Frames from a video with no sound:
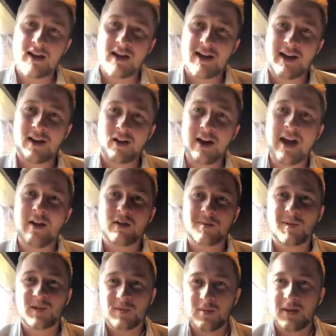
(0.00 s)
on our
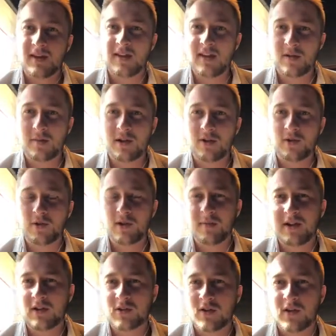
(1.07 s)
responsibility. That'll be on you to
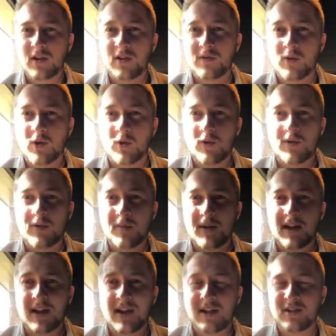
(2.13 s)
make sure that you've got all of the
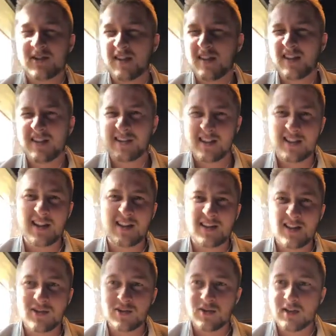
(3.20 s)
medication and things like
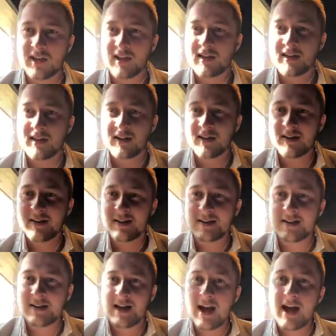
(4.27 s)
that you need.
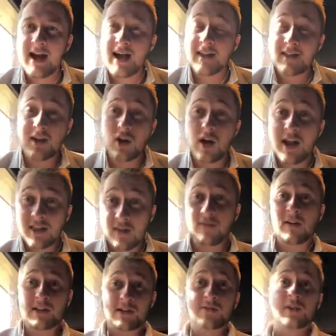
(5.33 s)
At the
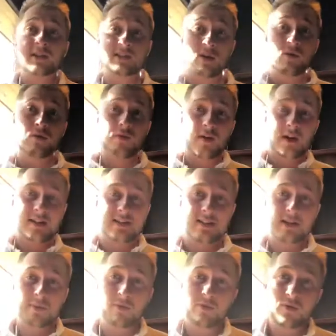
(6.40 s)
festival itself, as I
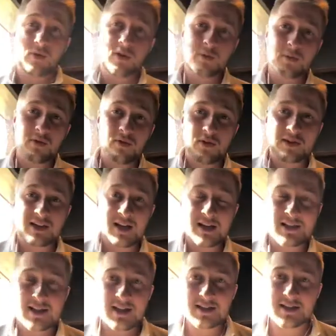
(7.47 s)
said before, there'll be first
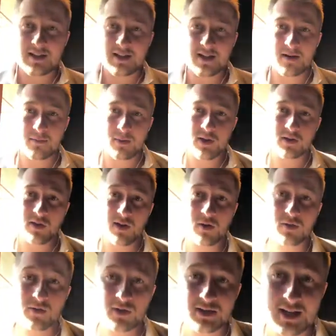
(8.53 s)
aid tents and mental
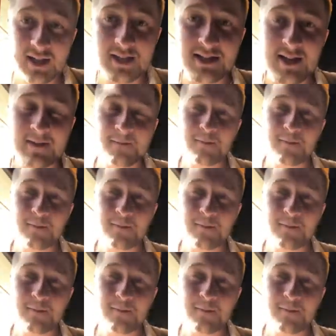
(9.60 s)
health first aid tent